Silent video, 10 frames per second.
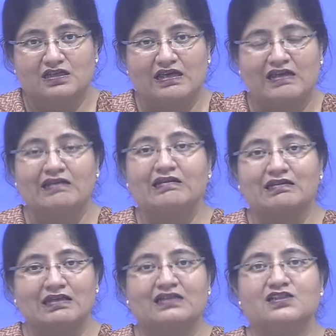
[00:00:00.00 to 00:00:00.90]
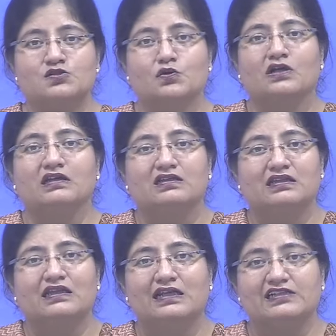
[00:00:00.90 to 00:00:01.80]
and that is what
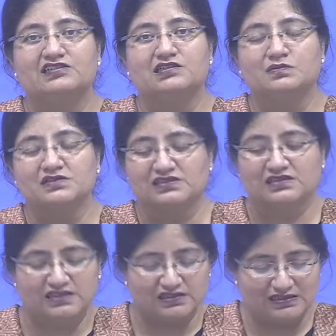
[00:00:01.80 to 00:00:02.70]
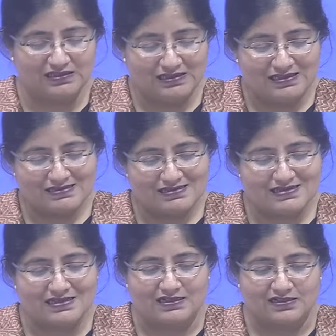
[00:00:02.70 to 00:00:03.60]
the legitimacy theory
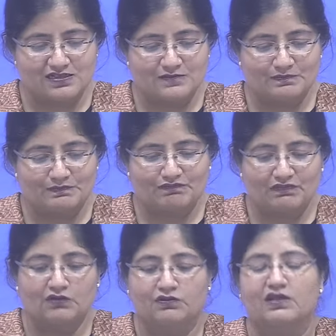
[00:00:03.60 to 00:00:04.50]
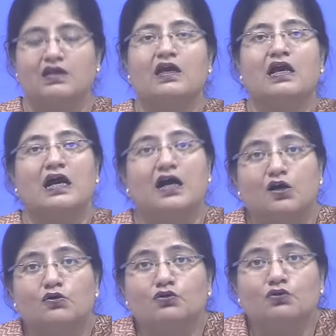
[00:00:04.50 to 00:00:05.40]
states. Okay, how do